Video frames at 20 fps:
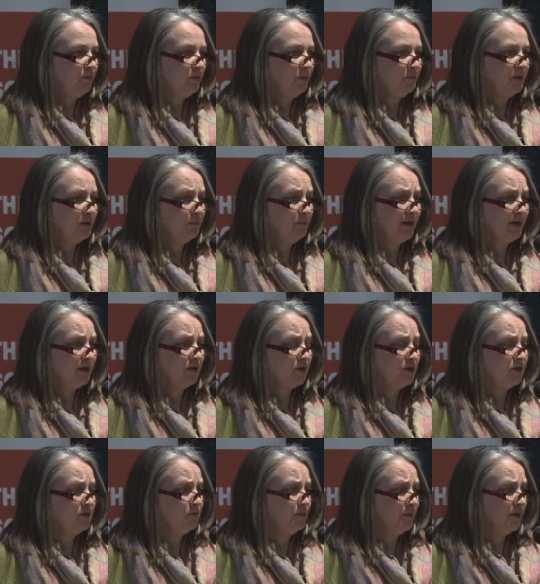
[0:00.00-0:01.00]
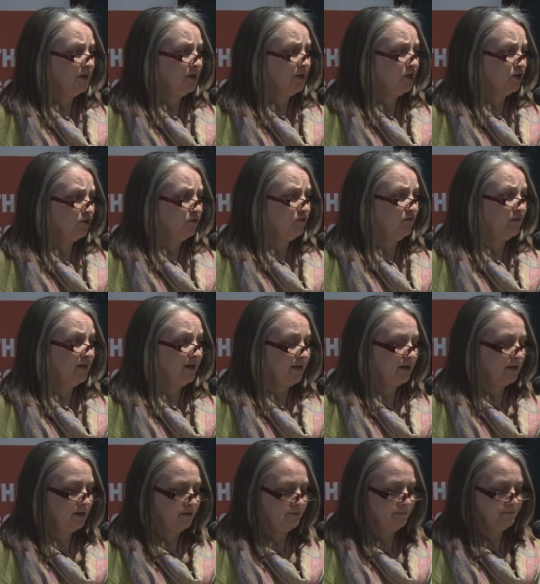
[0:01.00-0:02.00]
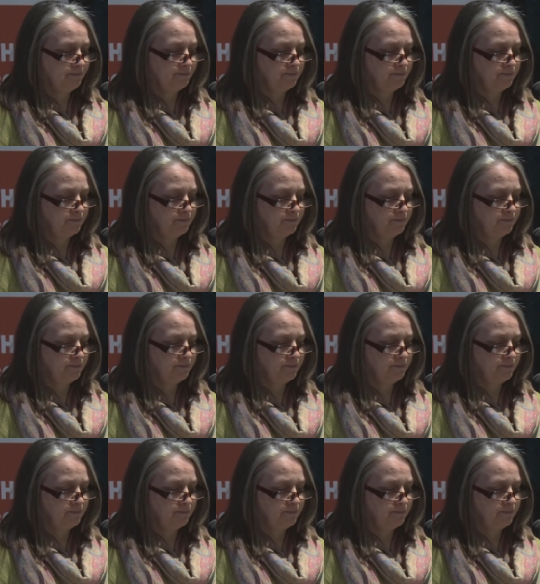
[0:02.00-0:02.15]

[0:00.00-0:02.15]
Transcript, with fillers: a wee bit of background about GIRFEC.